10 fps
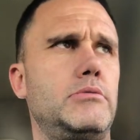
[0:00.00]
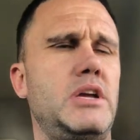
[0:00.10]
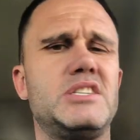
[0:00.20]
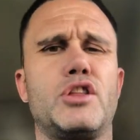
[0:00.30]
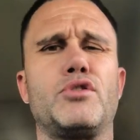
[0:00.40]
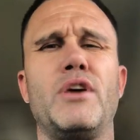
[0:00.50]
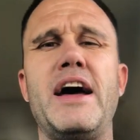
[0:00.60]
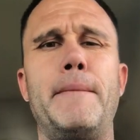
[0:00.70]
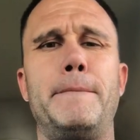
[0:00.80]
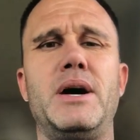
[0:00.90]
he's a
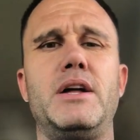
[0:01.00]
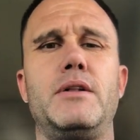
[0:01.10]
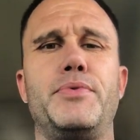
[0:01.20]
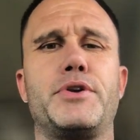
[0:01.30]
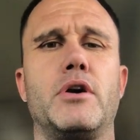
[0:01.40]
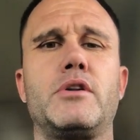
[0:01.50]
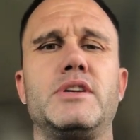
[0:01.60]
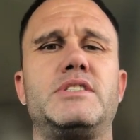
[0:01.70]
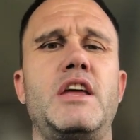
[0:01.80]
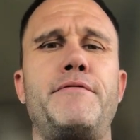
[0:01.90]
threat, but
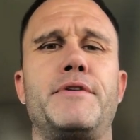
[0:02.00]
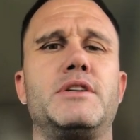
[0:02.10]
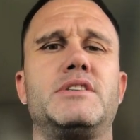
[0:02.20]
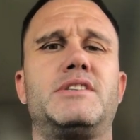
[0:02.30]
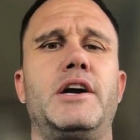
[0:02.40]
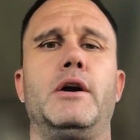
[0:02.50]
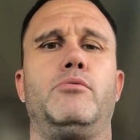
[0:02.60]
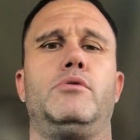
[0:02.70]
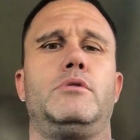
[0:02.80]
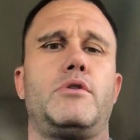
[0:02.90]
Kirkland's defense is
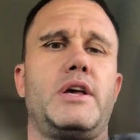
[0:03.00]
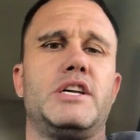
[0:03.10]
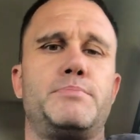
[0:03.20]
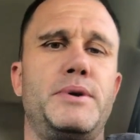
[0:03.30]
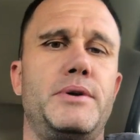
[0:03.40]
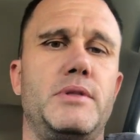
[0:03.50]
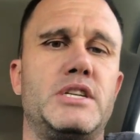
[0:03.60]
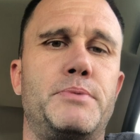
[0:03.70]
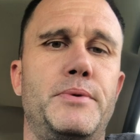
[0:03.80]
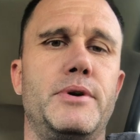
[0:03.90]
terrible. Okay, let's be
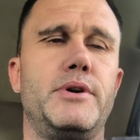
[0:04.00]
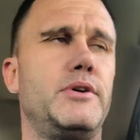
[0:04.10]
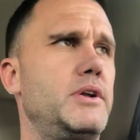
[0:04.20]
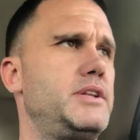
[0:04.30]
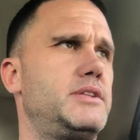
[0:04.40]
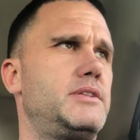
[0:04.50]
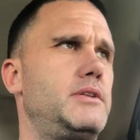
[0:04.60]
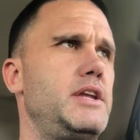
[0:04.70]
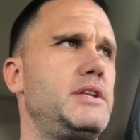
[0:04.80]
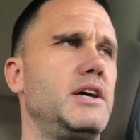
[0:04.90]
real here.
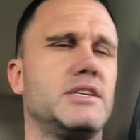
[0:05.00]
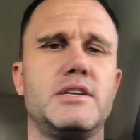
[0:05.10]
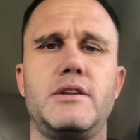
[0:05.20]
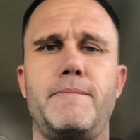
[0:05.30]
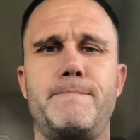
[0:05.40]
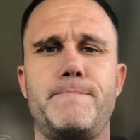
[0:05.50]
He doesn't.